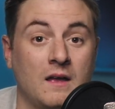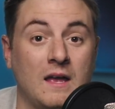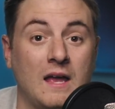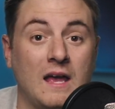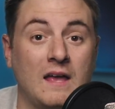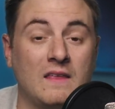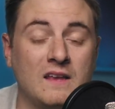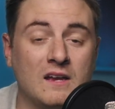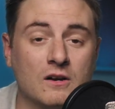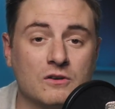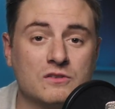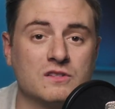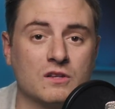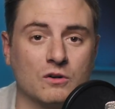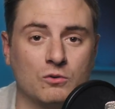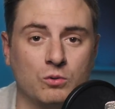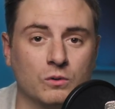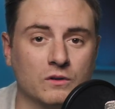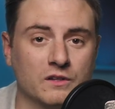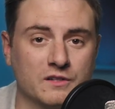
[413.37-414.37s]
And here's the
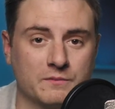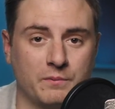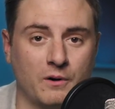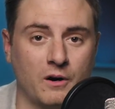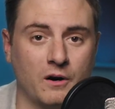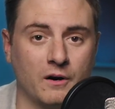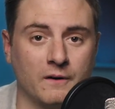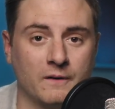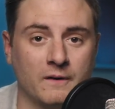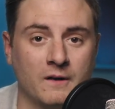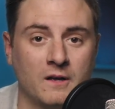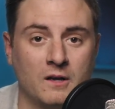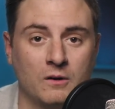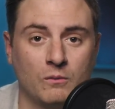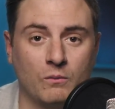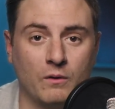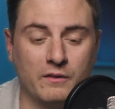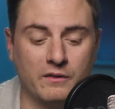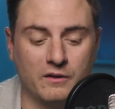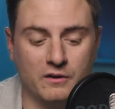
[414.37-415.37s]
coolest part.
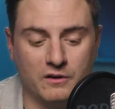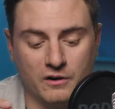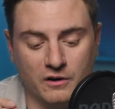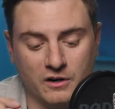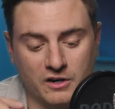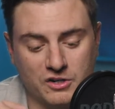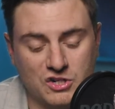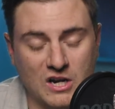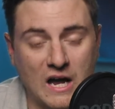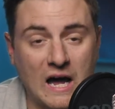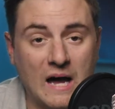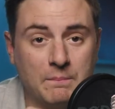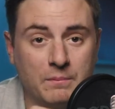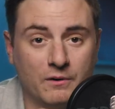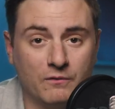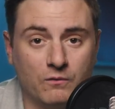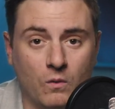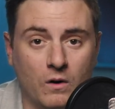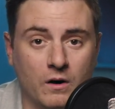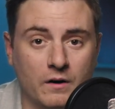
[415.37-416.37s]
Whether you're a shop
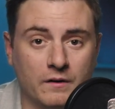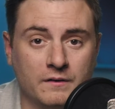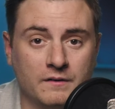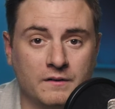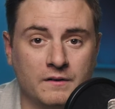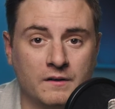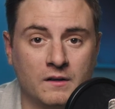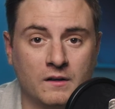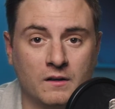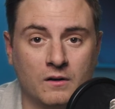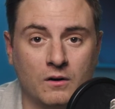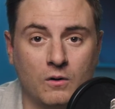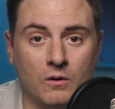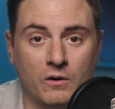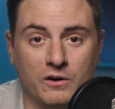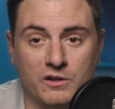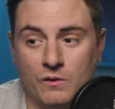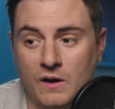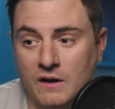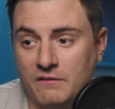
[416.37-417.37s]
of 1
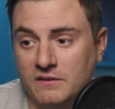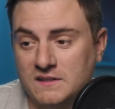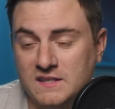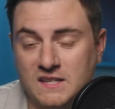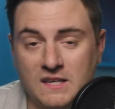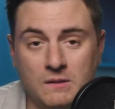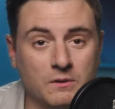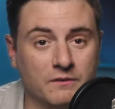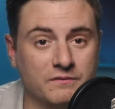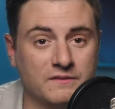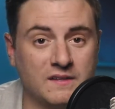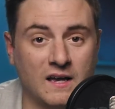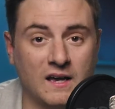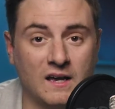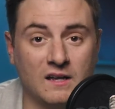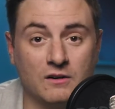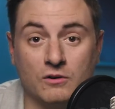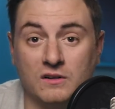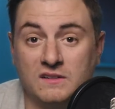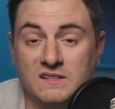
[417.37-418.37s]
or you have a team of
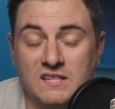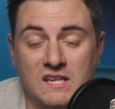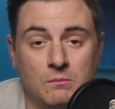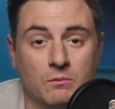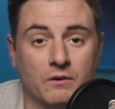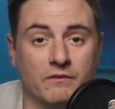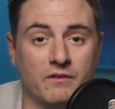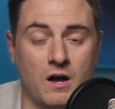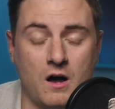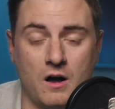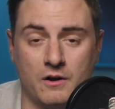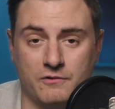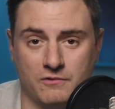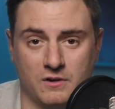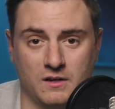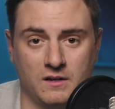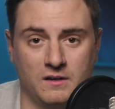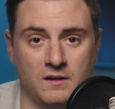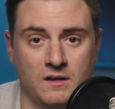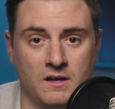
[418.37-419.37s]
10 or a team of
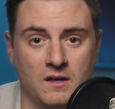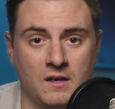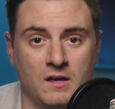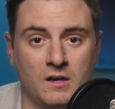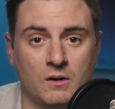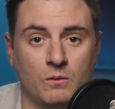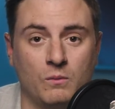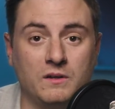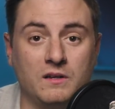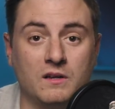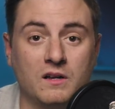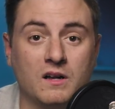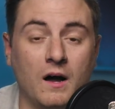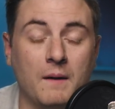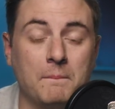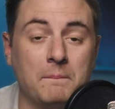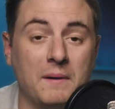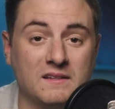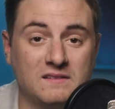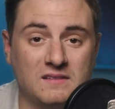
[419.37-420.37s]
100, when you
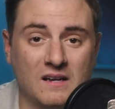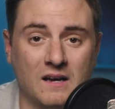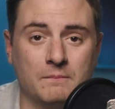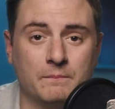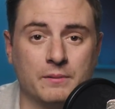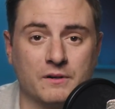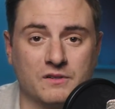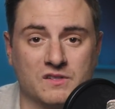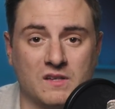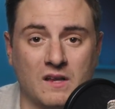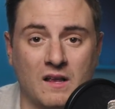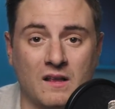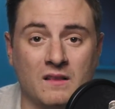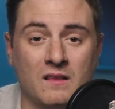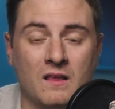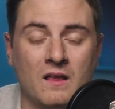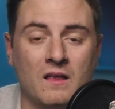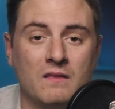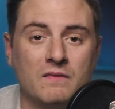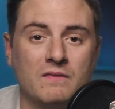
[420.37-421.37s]
cut by 10%,
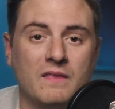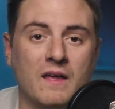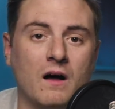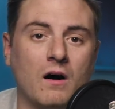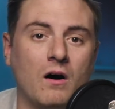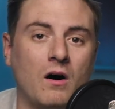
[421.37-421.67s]
that